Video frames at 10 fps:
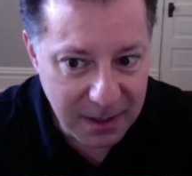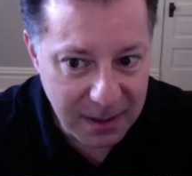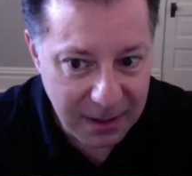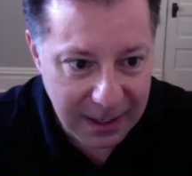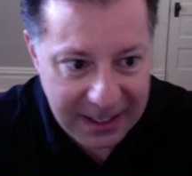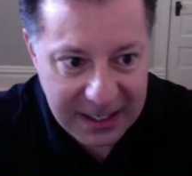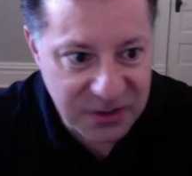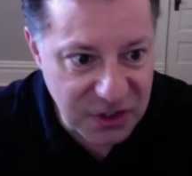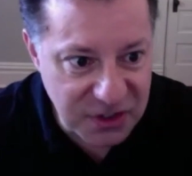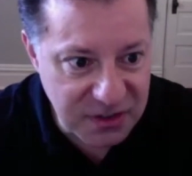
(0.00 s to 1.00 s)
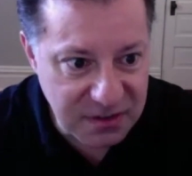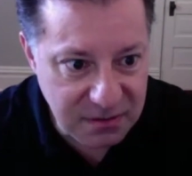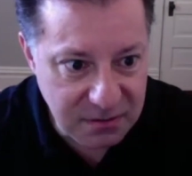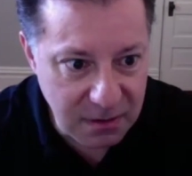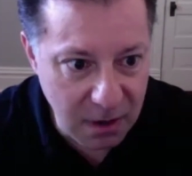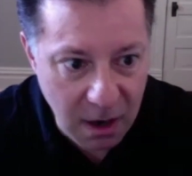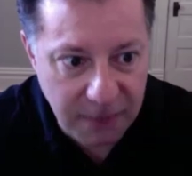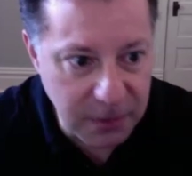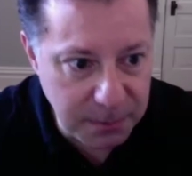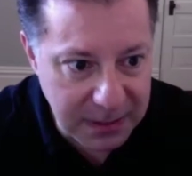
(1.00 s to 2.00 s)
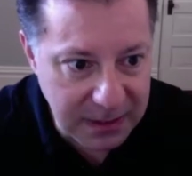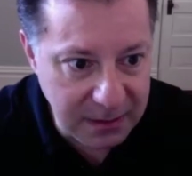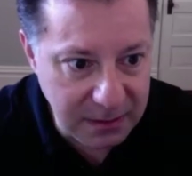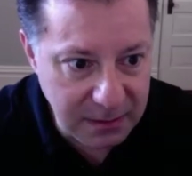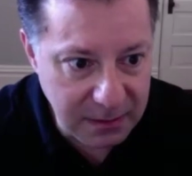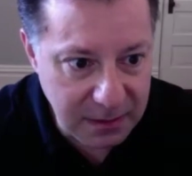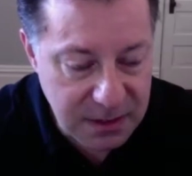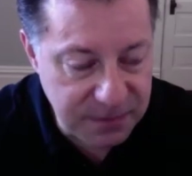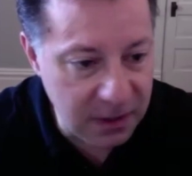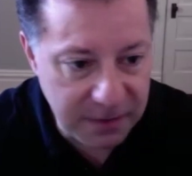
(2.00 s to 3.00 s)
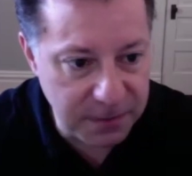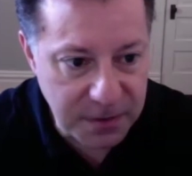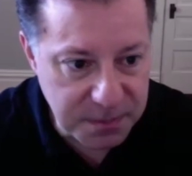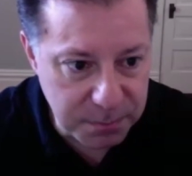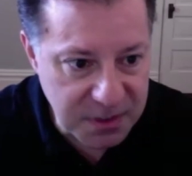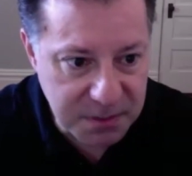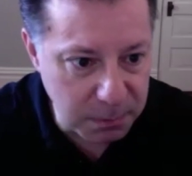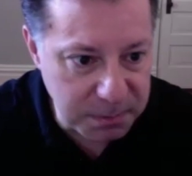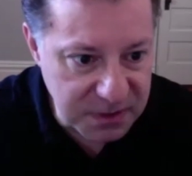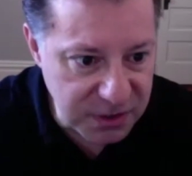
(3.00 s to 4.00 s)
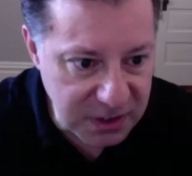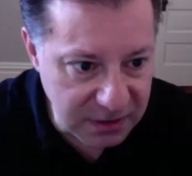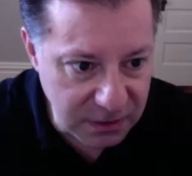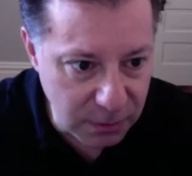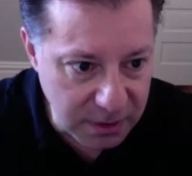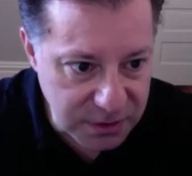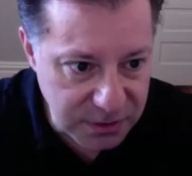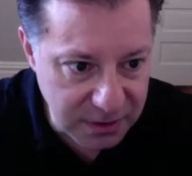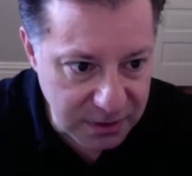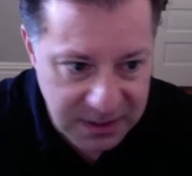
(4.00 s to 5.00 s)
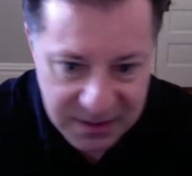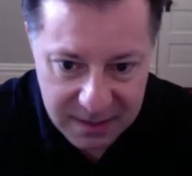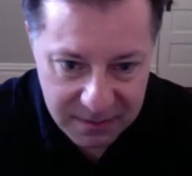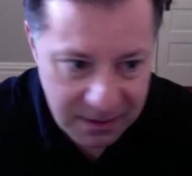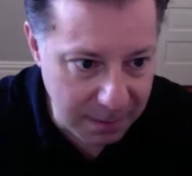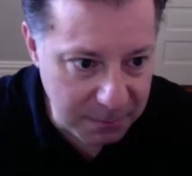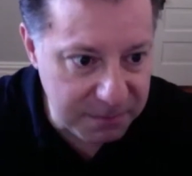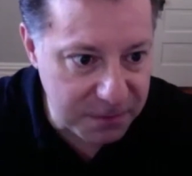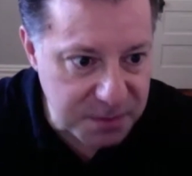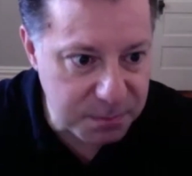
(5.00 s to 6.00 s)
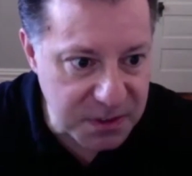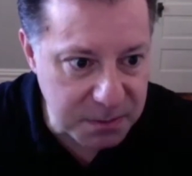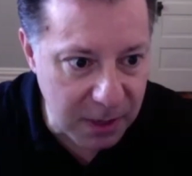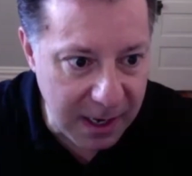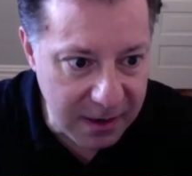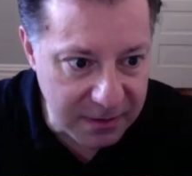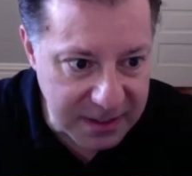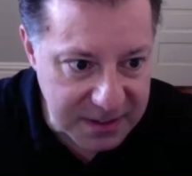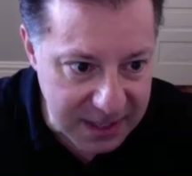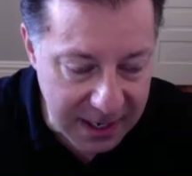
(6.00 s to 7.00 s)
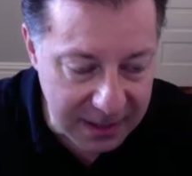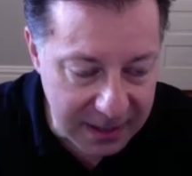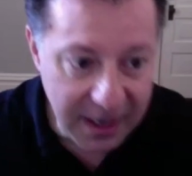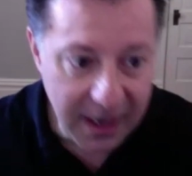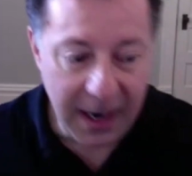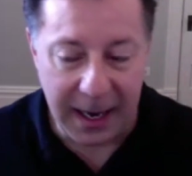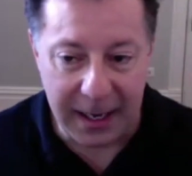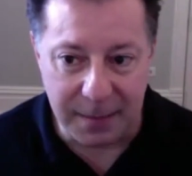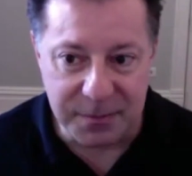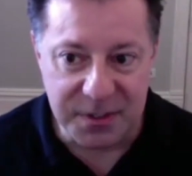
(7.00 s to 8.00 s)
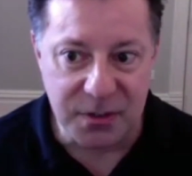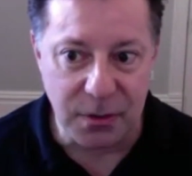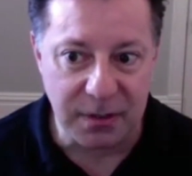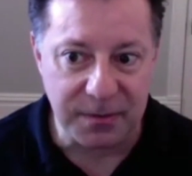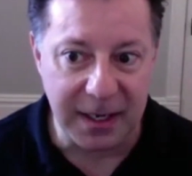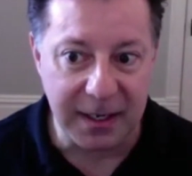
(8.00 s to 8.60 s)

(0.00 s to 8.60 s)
he's just offered me his very first principal position in the orchestra. I'm the first principal hire that he's had. And I'm just sort of like,